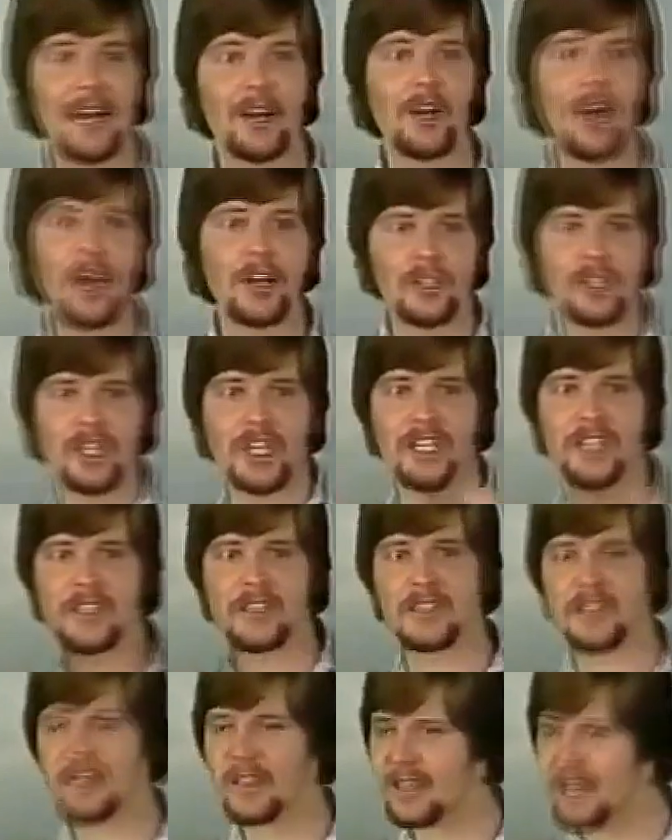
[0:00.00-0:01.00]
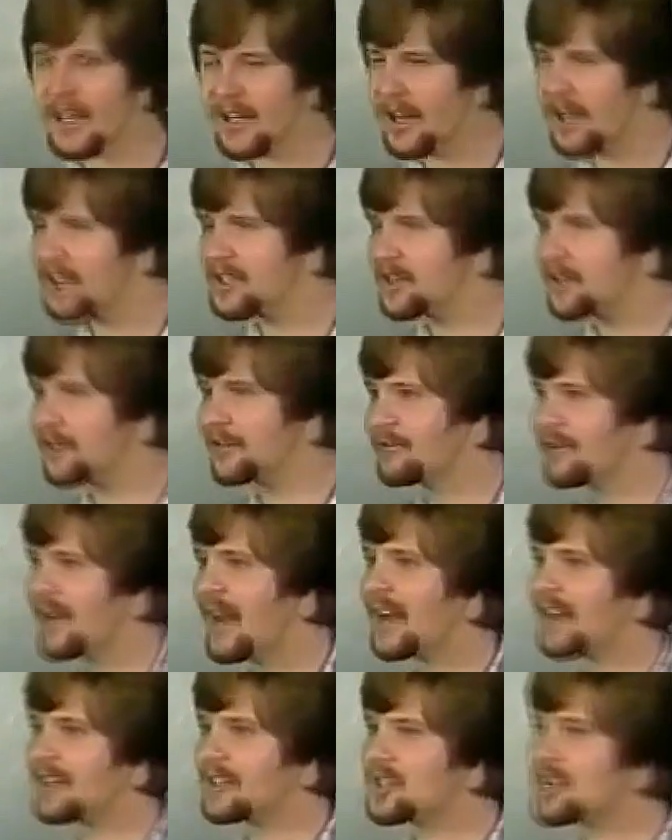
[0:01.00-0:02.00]
Not Jesus the theological
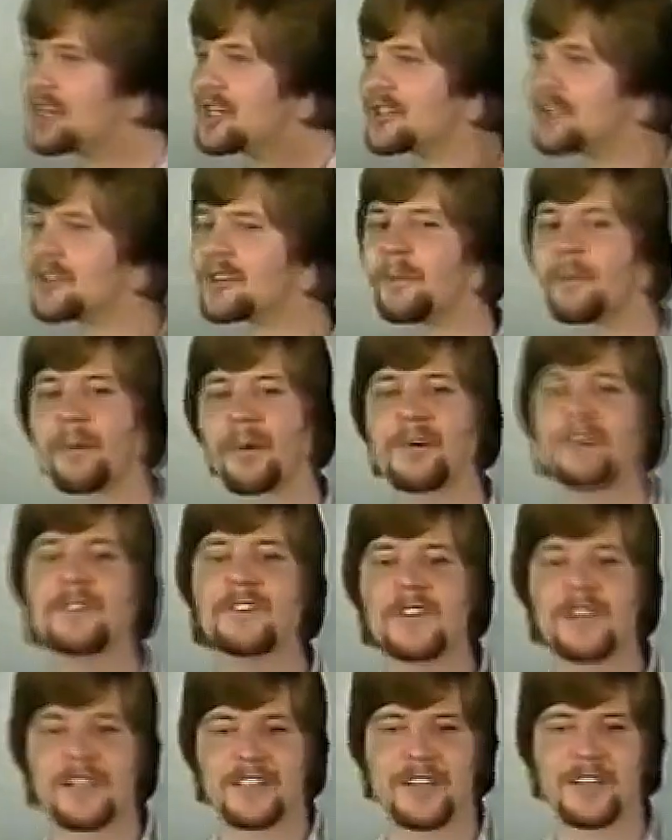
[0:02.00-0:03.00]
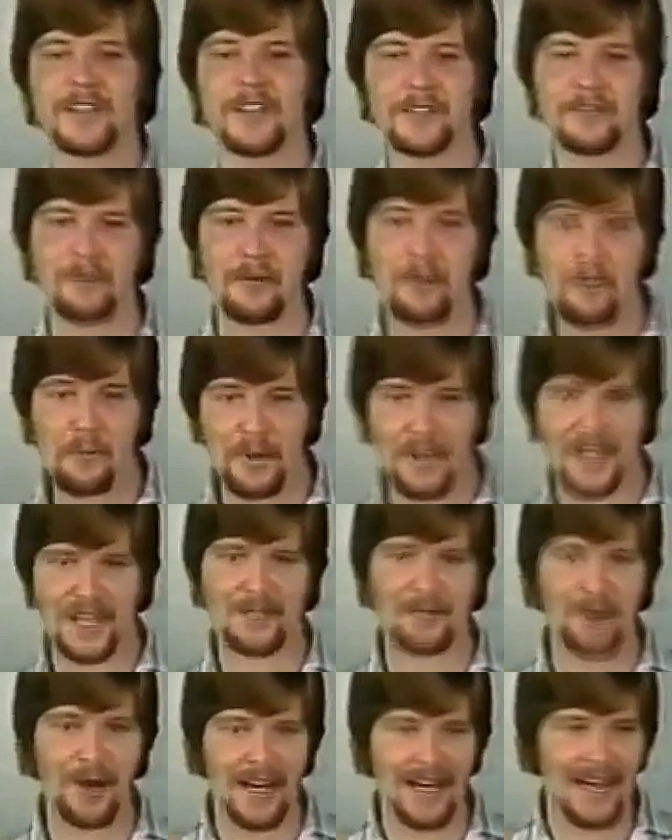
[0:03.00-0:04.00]
fact, Jesus the person that's in this room with
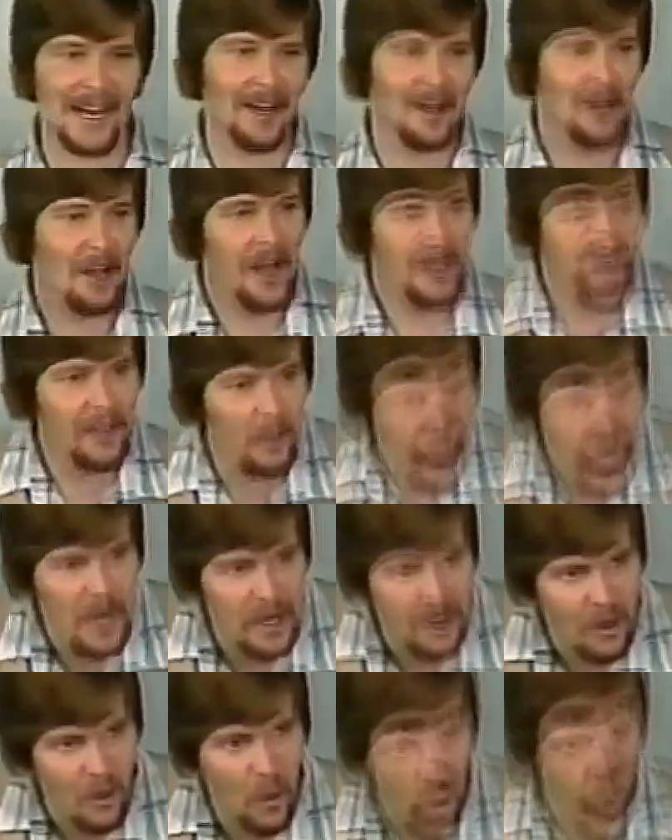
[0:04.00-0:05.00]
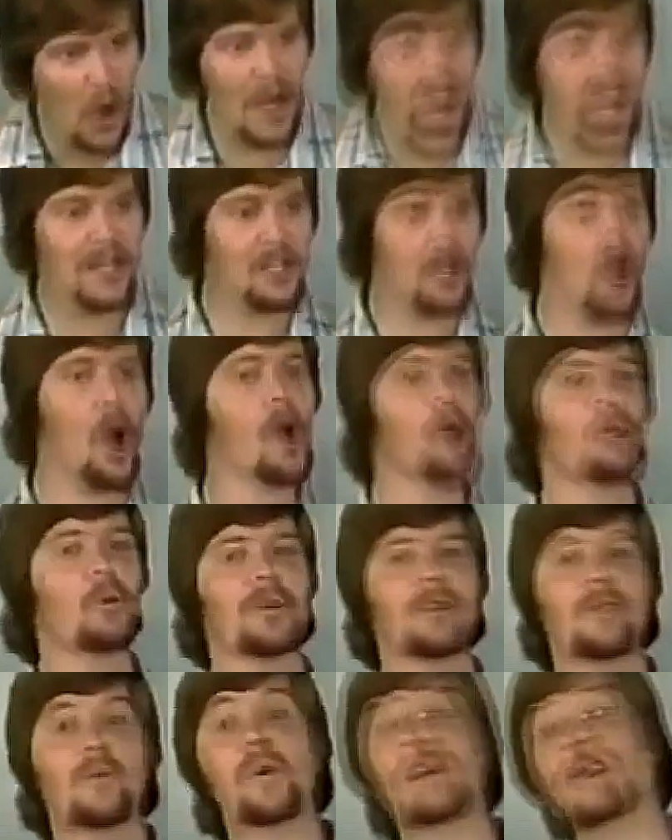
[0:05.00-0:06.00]
us right now, that we are to walk and talk
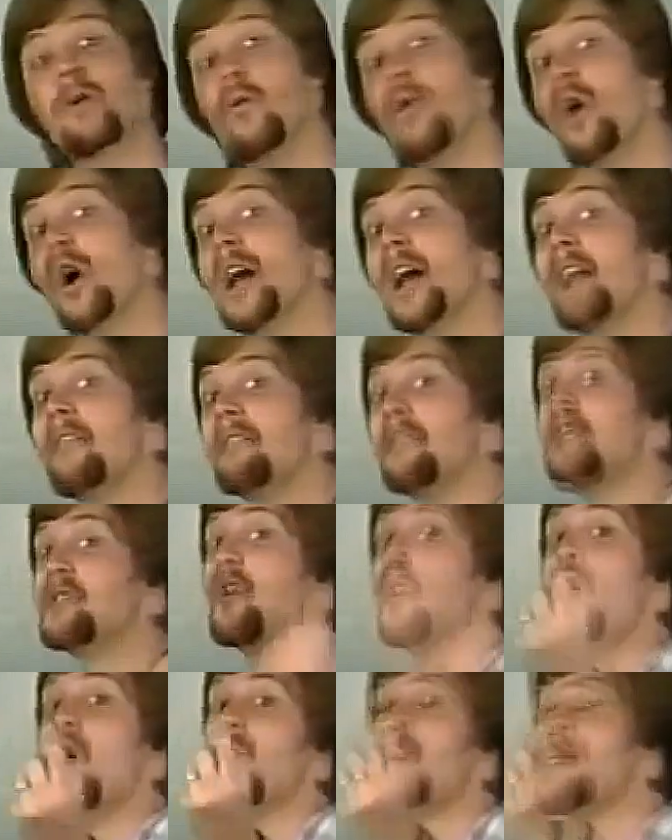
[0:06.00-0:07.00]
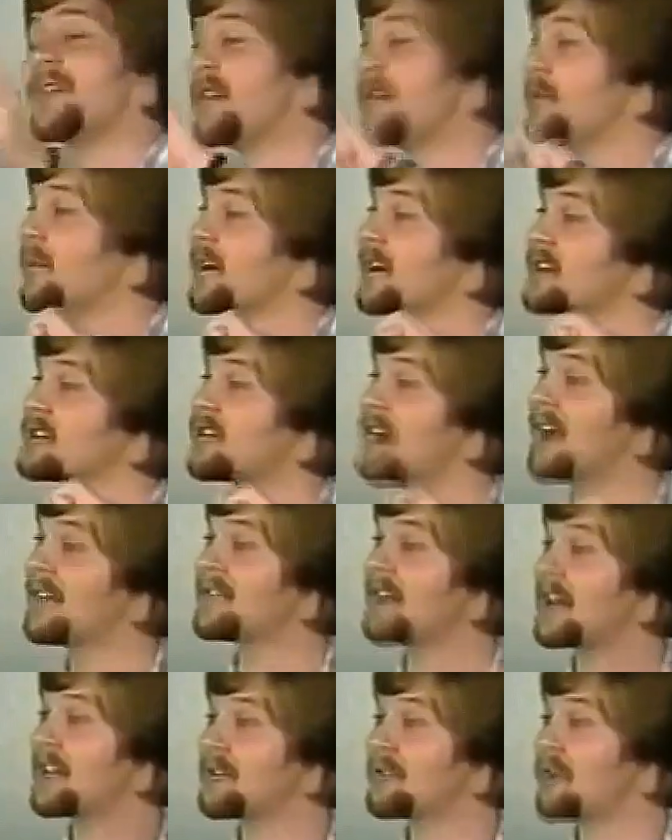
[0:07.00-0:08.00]
with, that we're to walk out the door with, that we're to drive
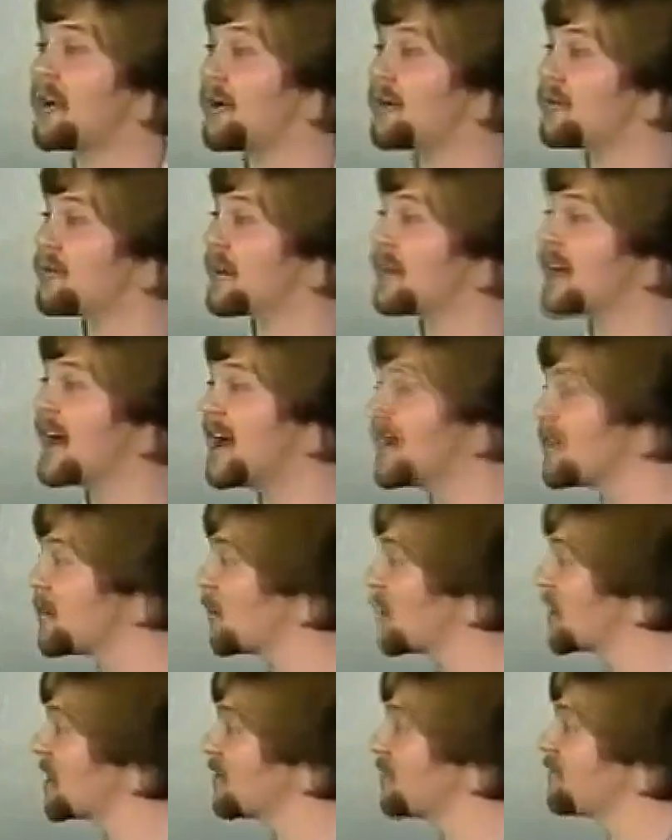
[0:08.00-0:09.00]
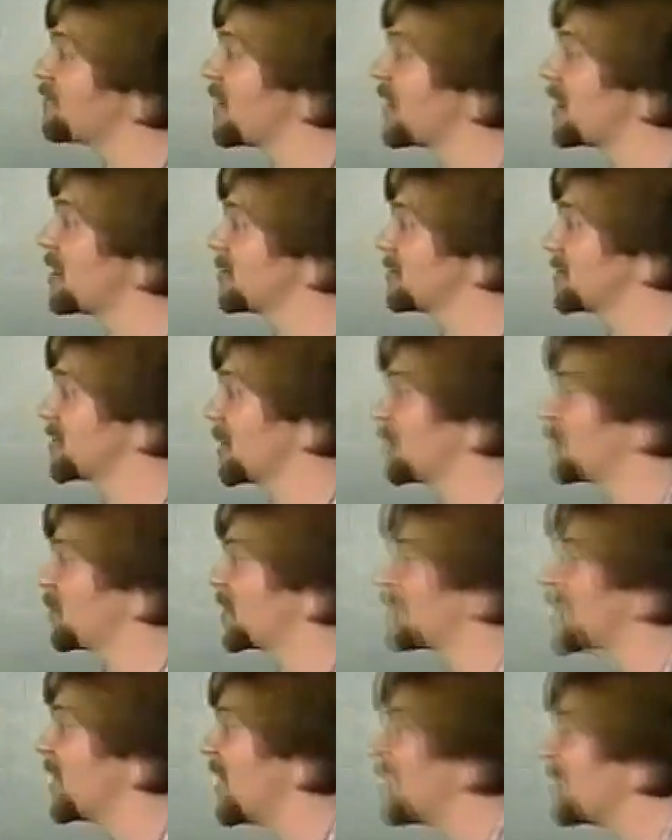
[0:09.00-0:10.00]
down the road with, that we're to fellowship
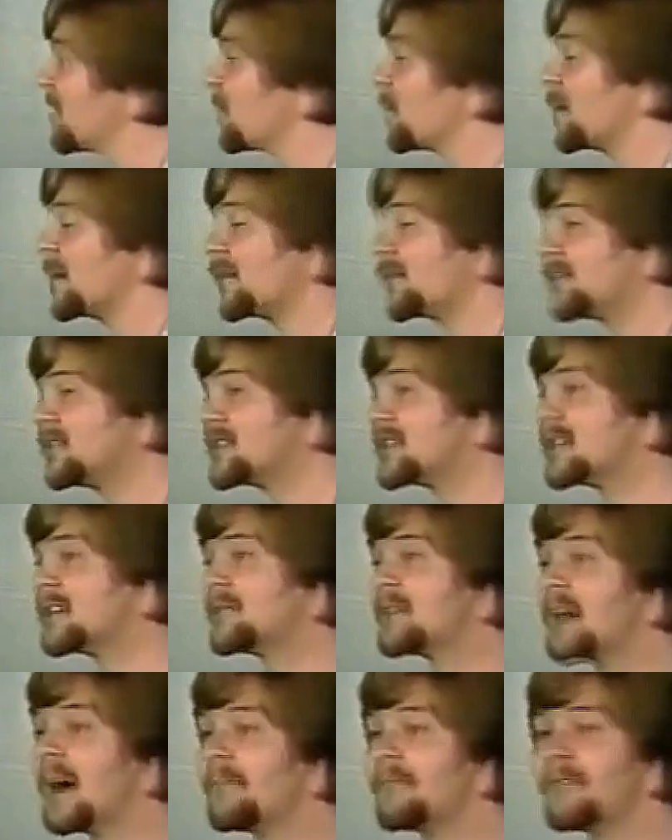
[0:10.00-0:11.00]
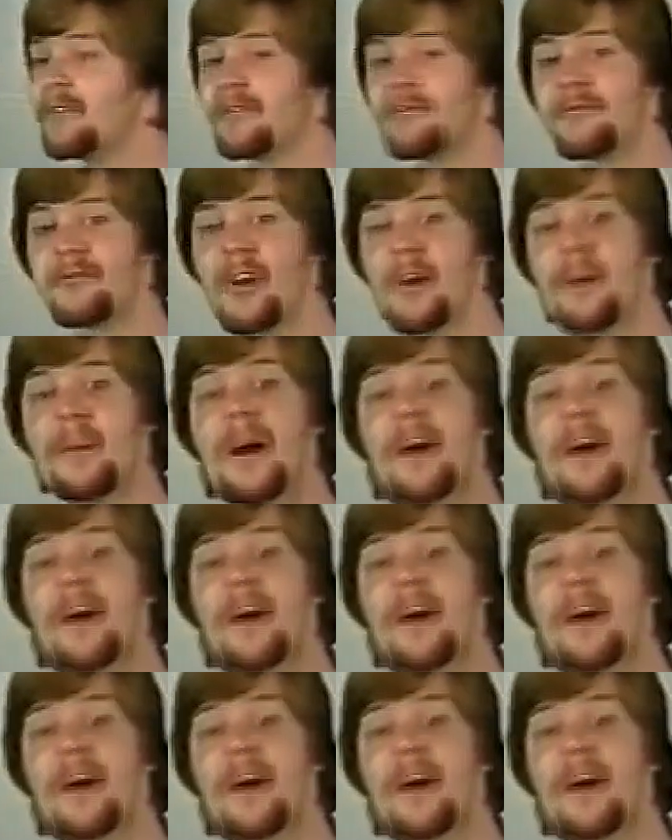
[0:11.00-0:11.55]
with, that we're to receive comfort from,